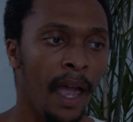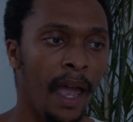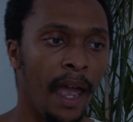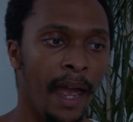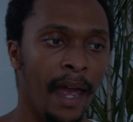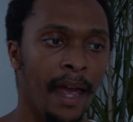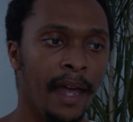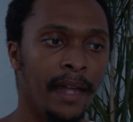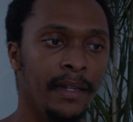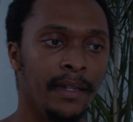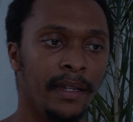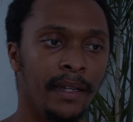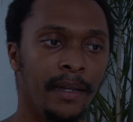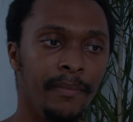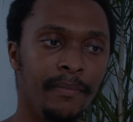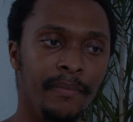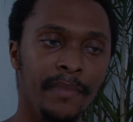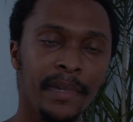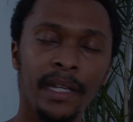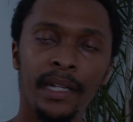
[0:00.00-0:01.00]
And
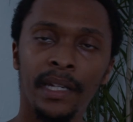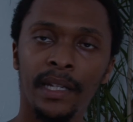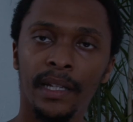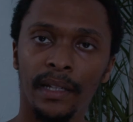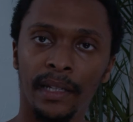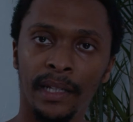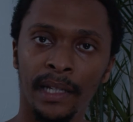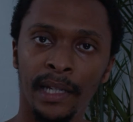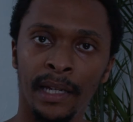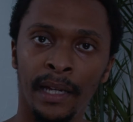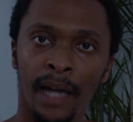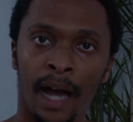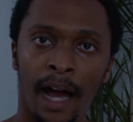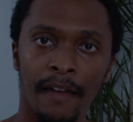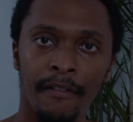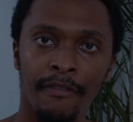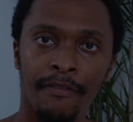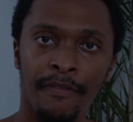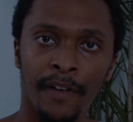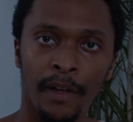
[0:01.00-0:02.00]
immediately
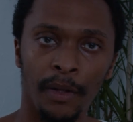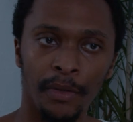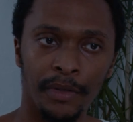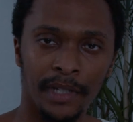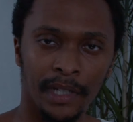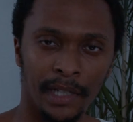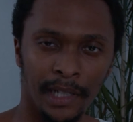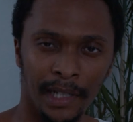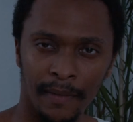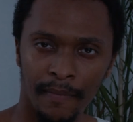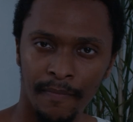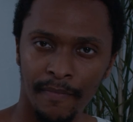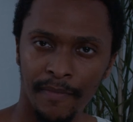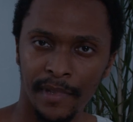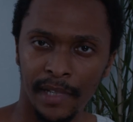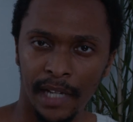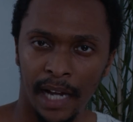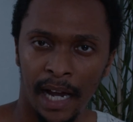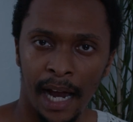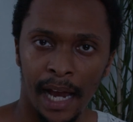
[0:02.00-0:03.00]
I felt a
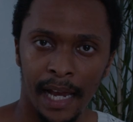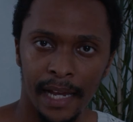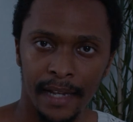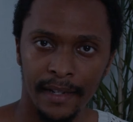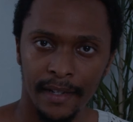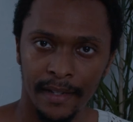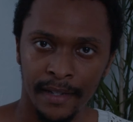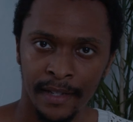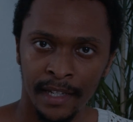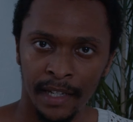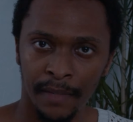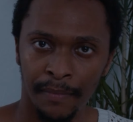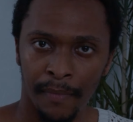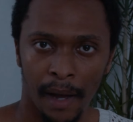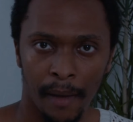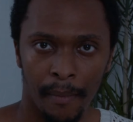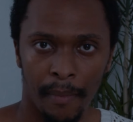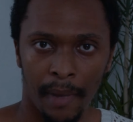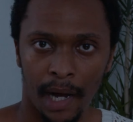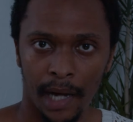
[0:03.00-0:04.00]
tightness in
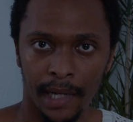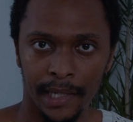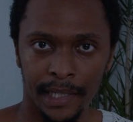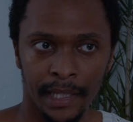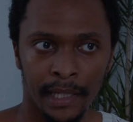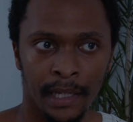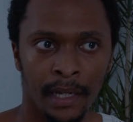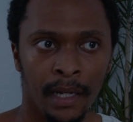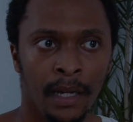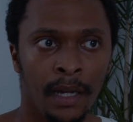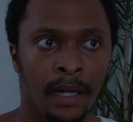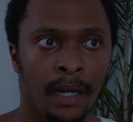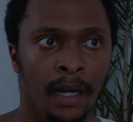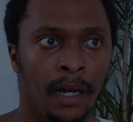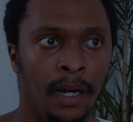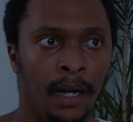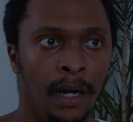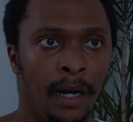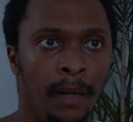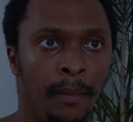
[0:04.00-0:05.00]
my body,
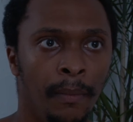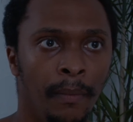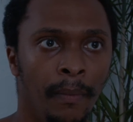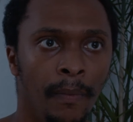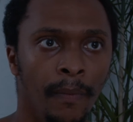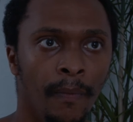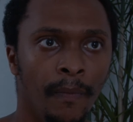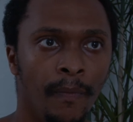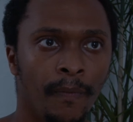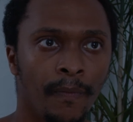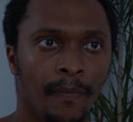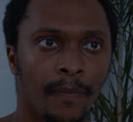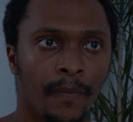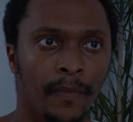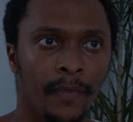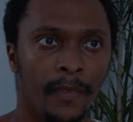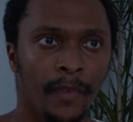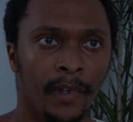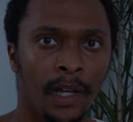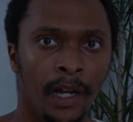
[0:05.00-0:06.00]

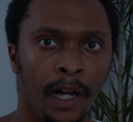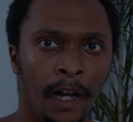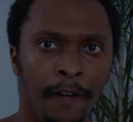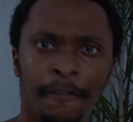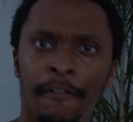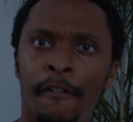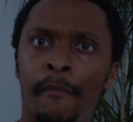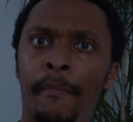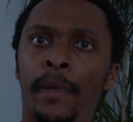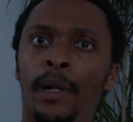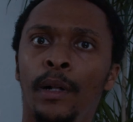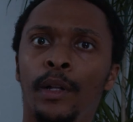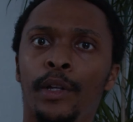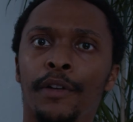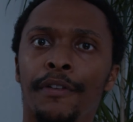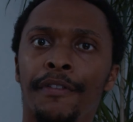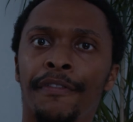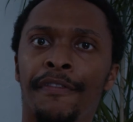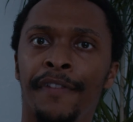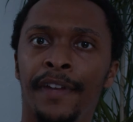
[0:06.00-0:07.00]
a
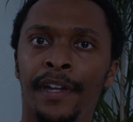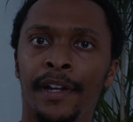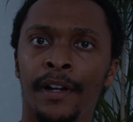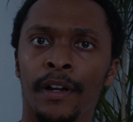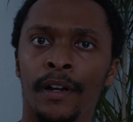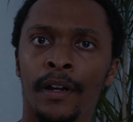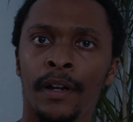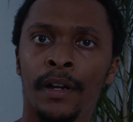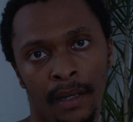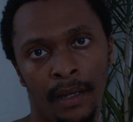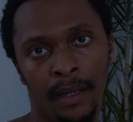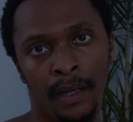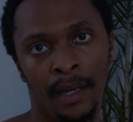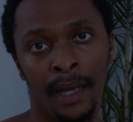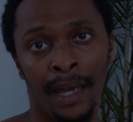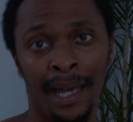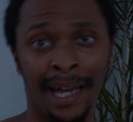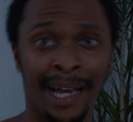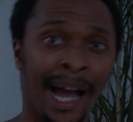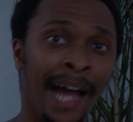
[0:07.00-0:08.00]
familiar fear.
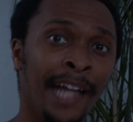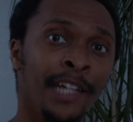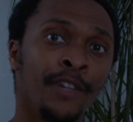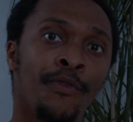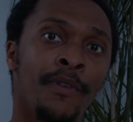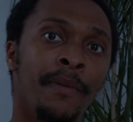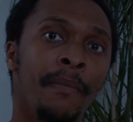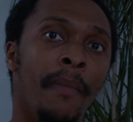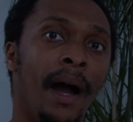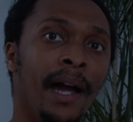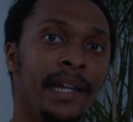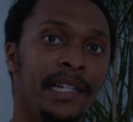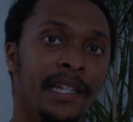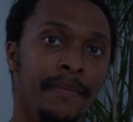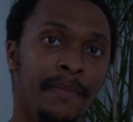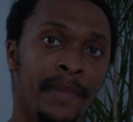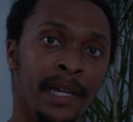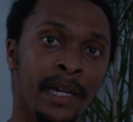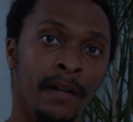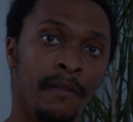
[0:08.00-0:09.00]
It kind of reminded
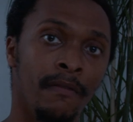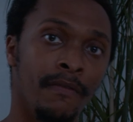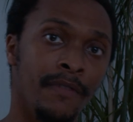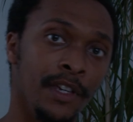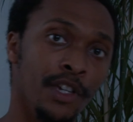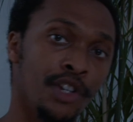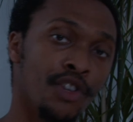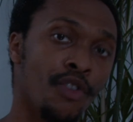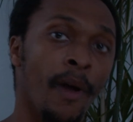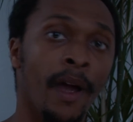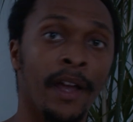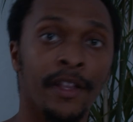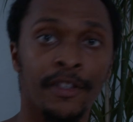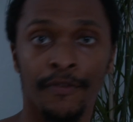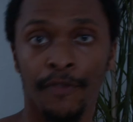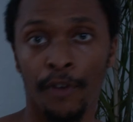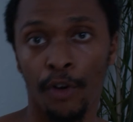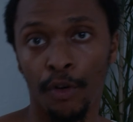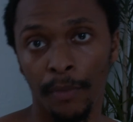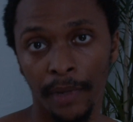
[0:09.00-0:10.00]
me of the
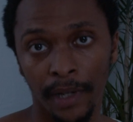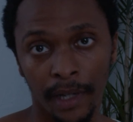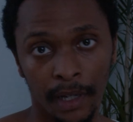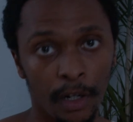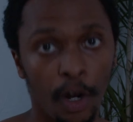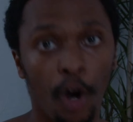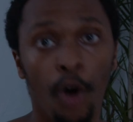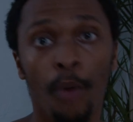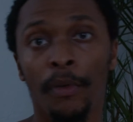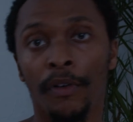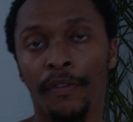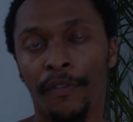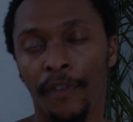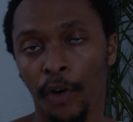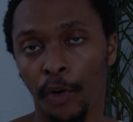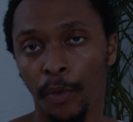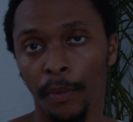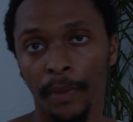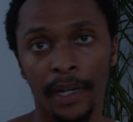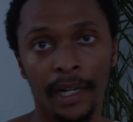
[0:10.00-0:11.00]
transphobic and
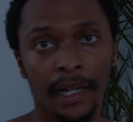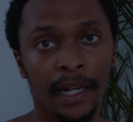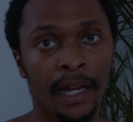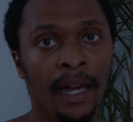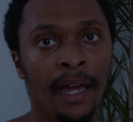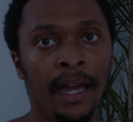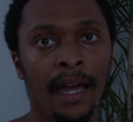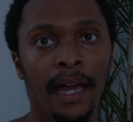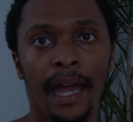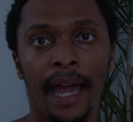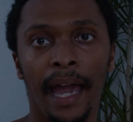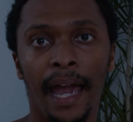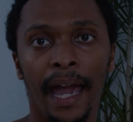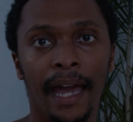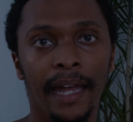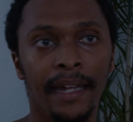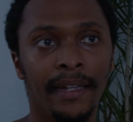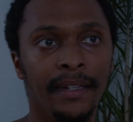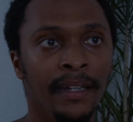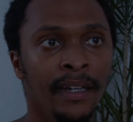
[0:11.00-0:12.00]
homophobic
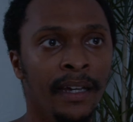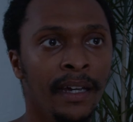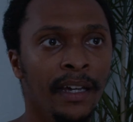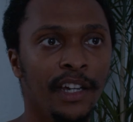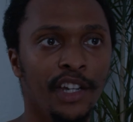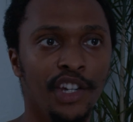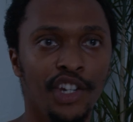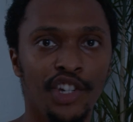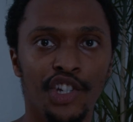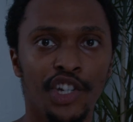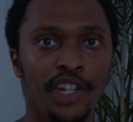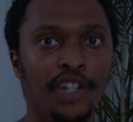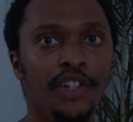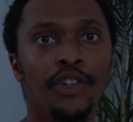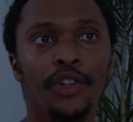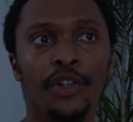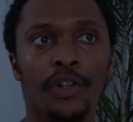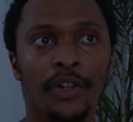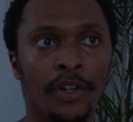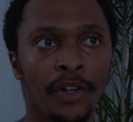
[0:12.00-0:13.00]
and
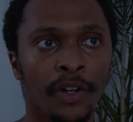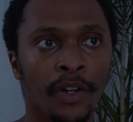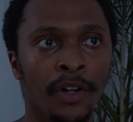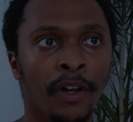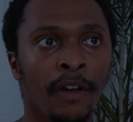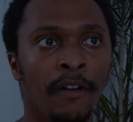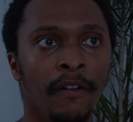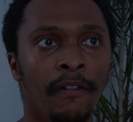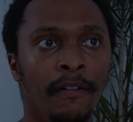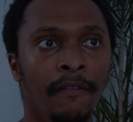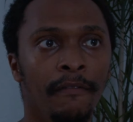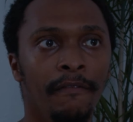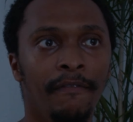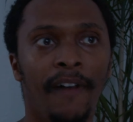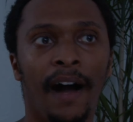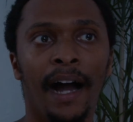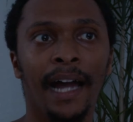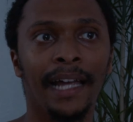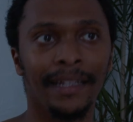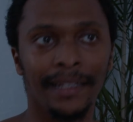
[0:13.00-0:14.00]
gender
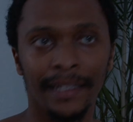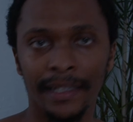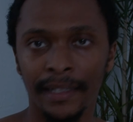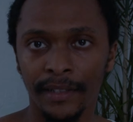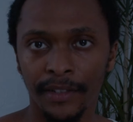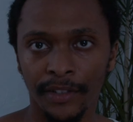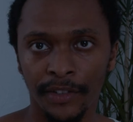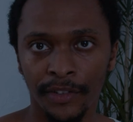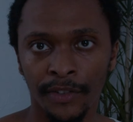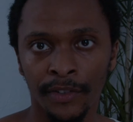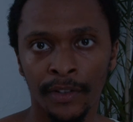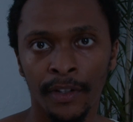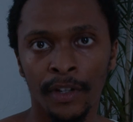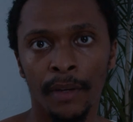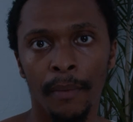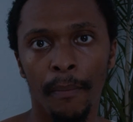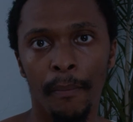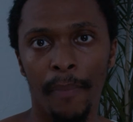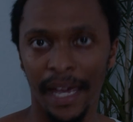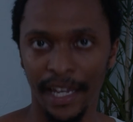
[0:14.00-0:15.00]
violence
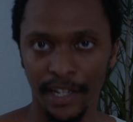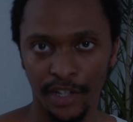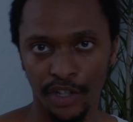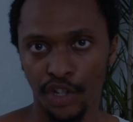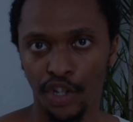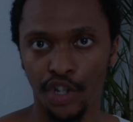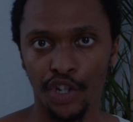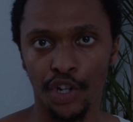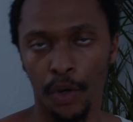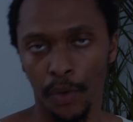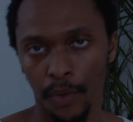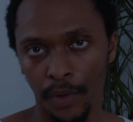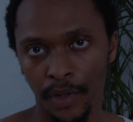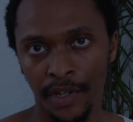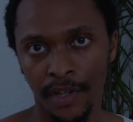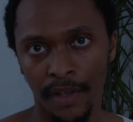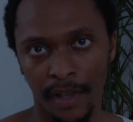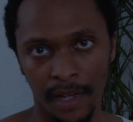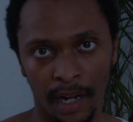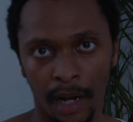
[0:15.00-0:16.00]
based
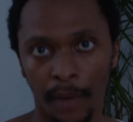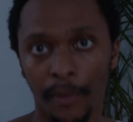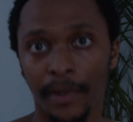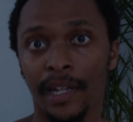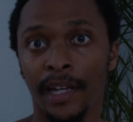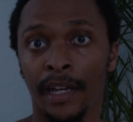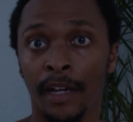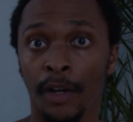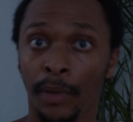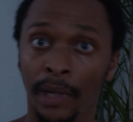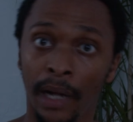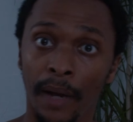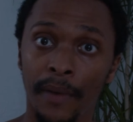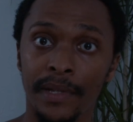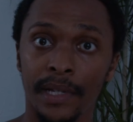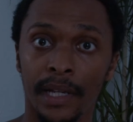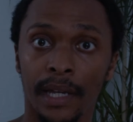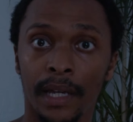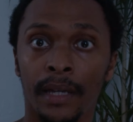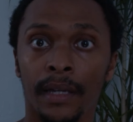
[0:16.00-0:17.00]
jokes that I would hear when I
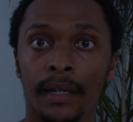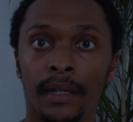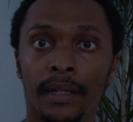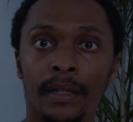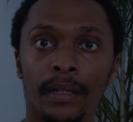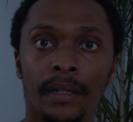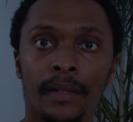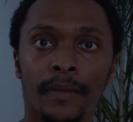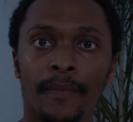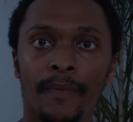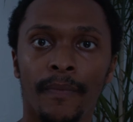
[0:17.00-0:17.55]
was a kid.